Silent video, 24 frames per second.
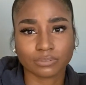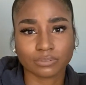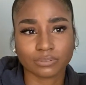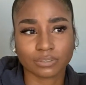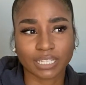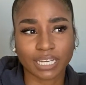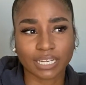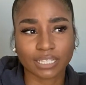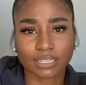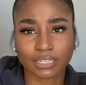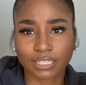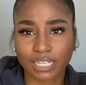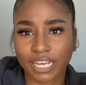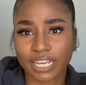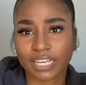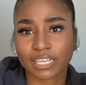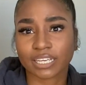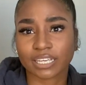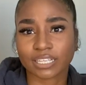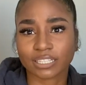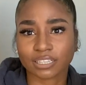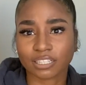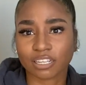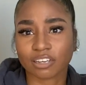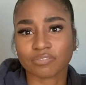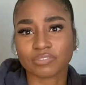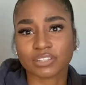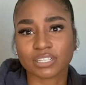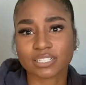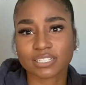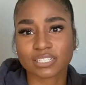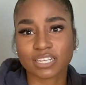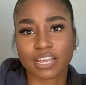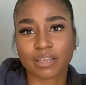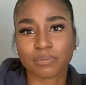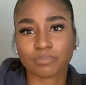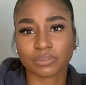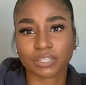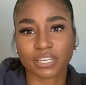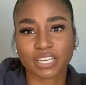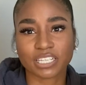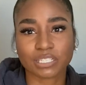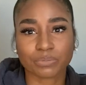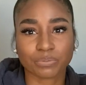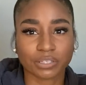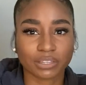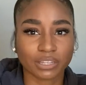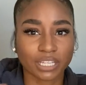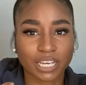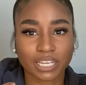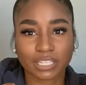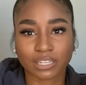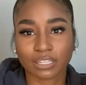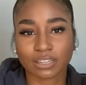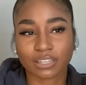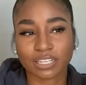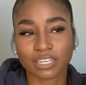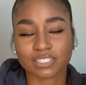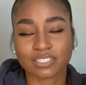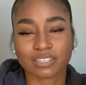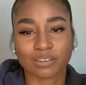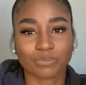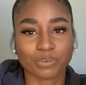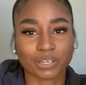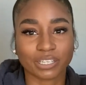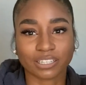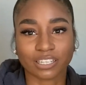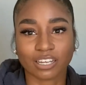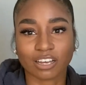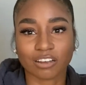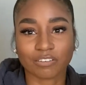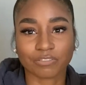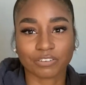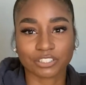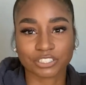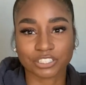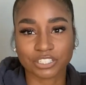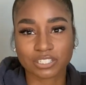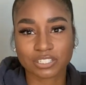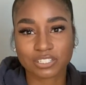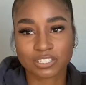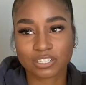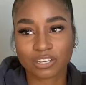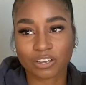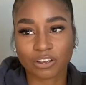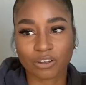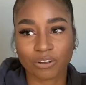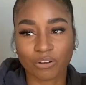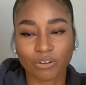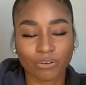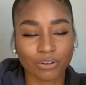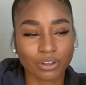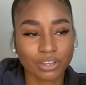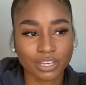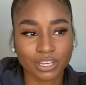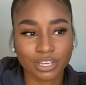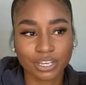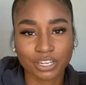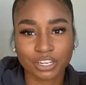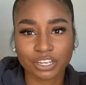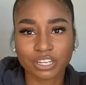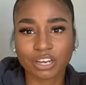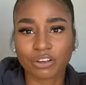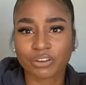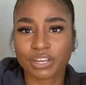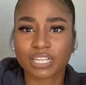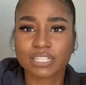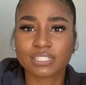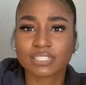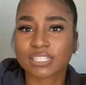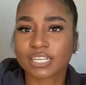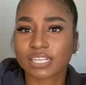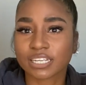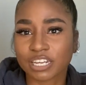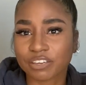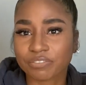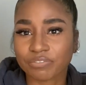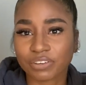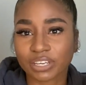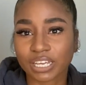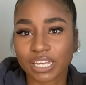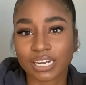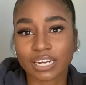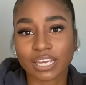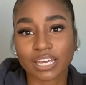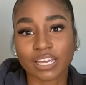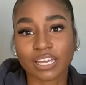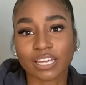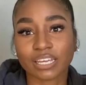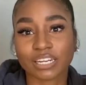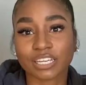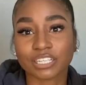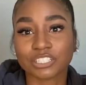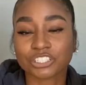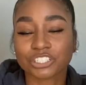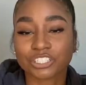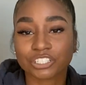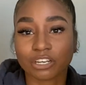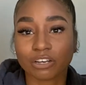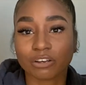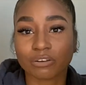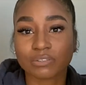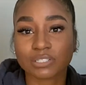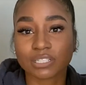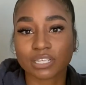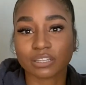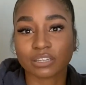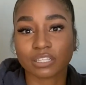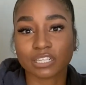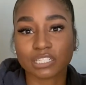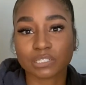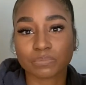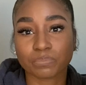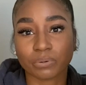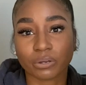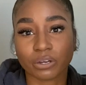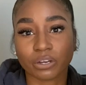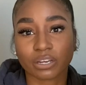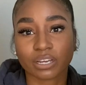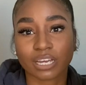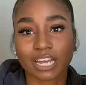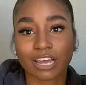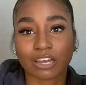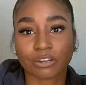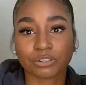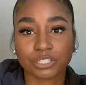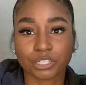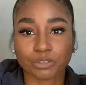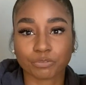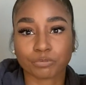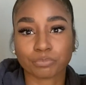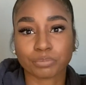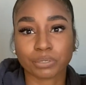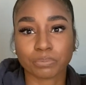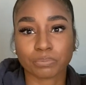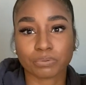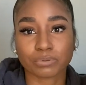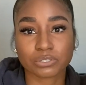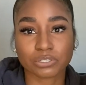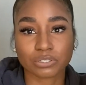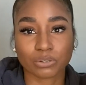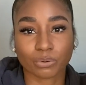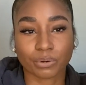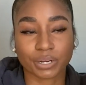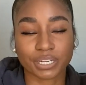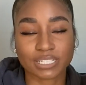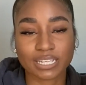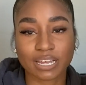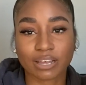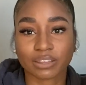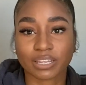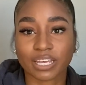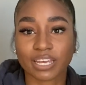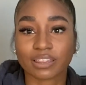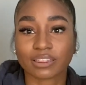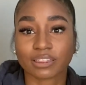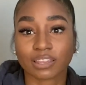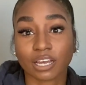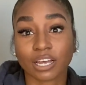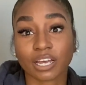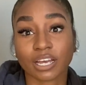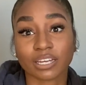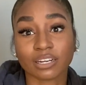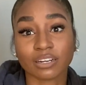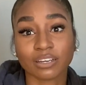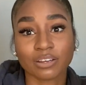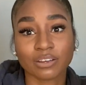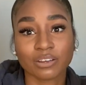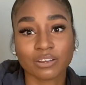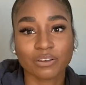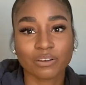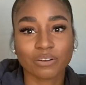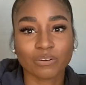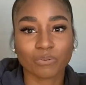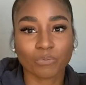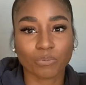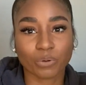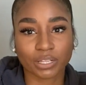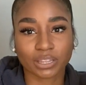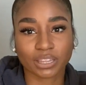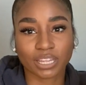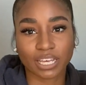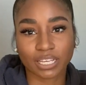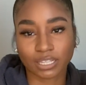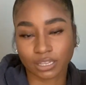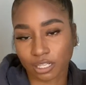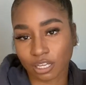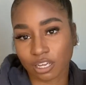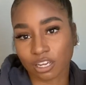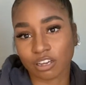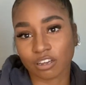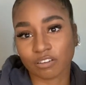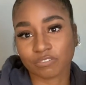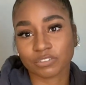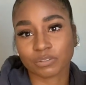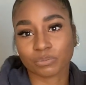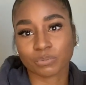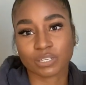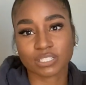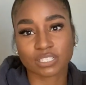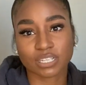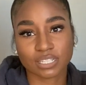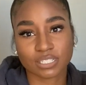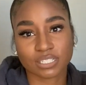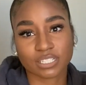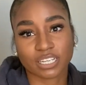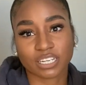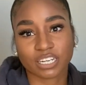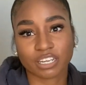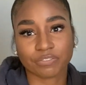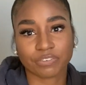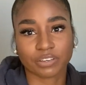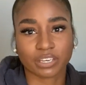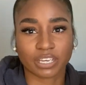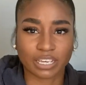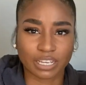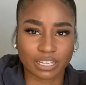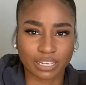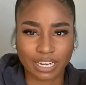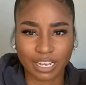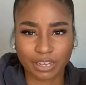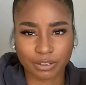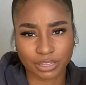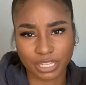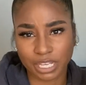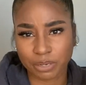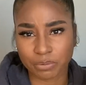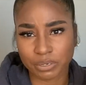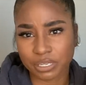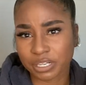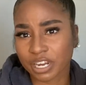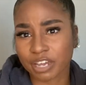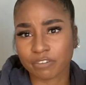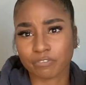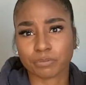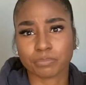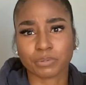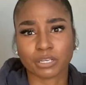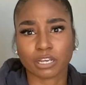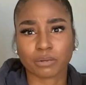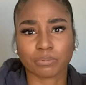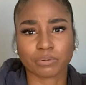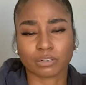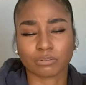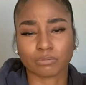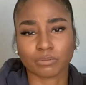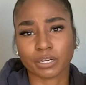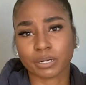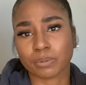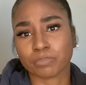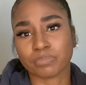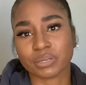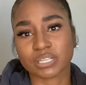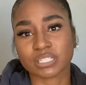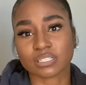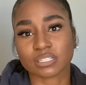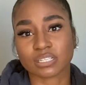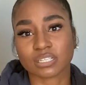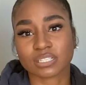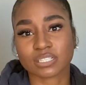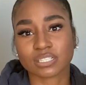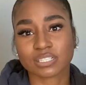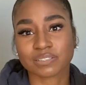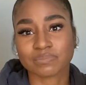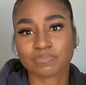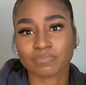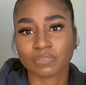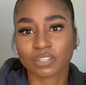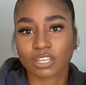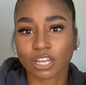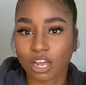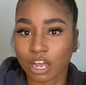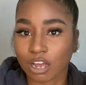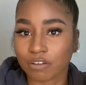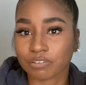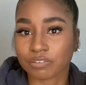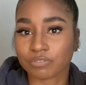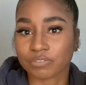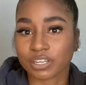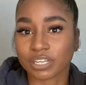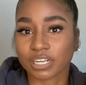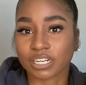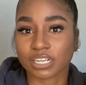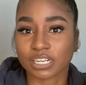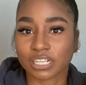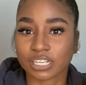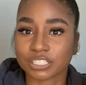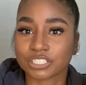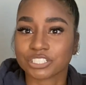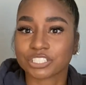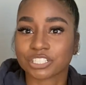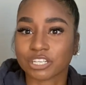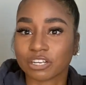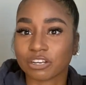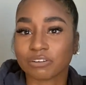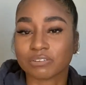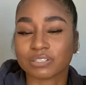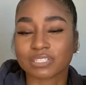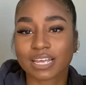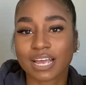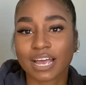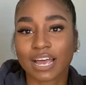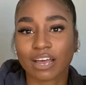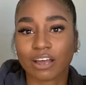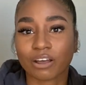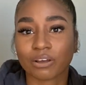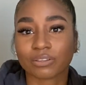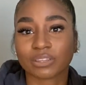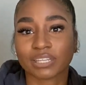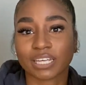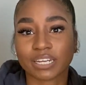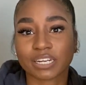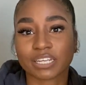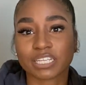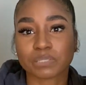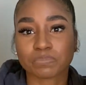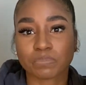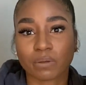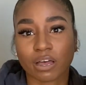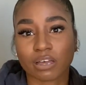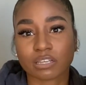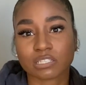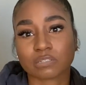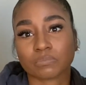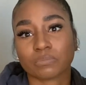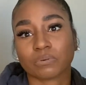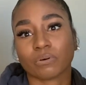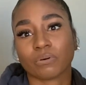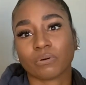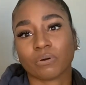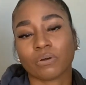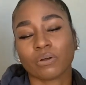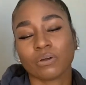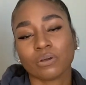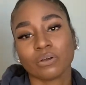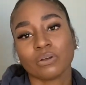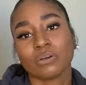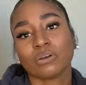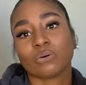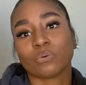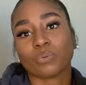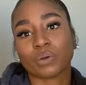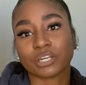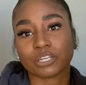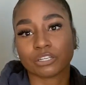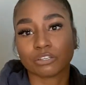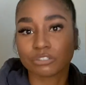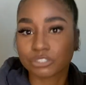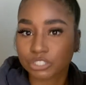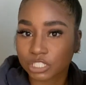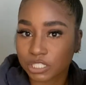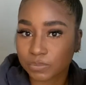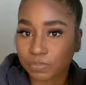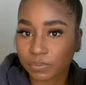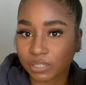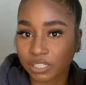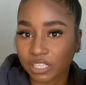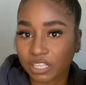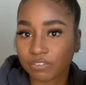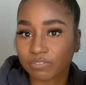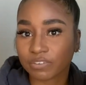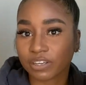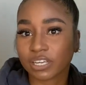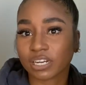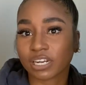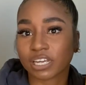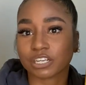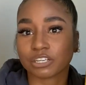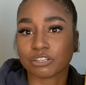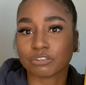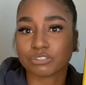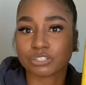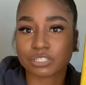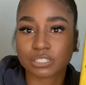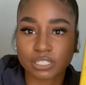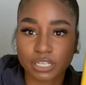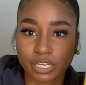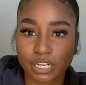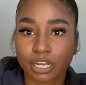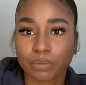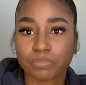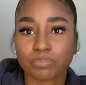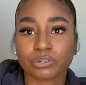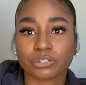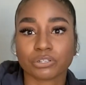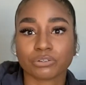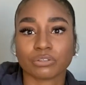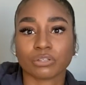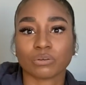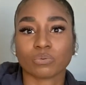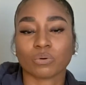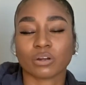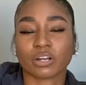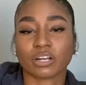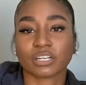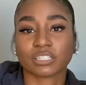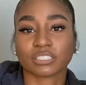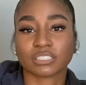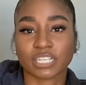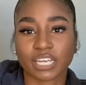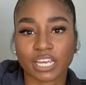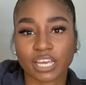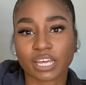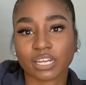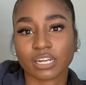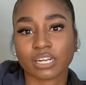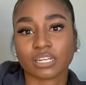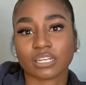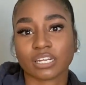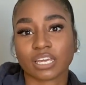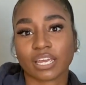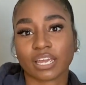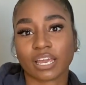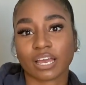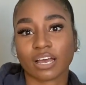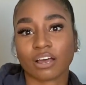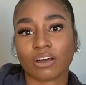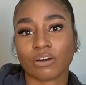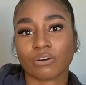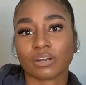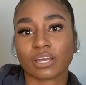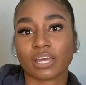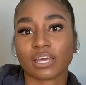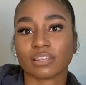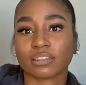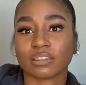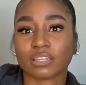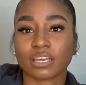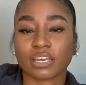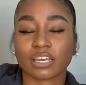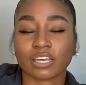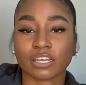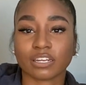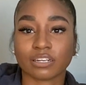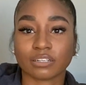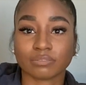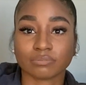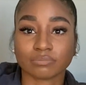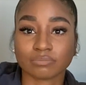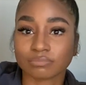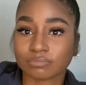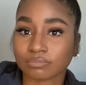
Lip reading: that like and love the same things. We think the things that we love are just so, you know, insignificant, and it shows in this book how different people's stories, how they thought what they loved was insignificant and they would never be able to run a business off of it. And it shows how that is possible when you just believe it and you just get up and do the work day in and day out, and then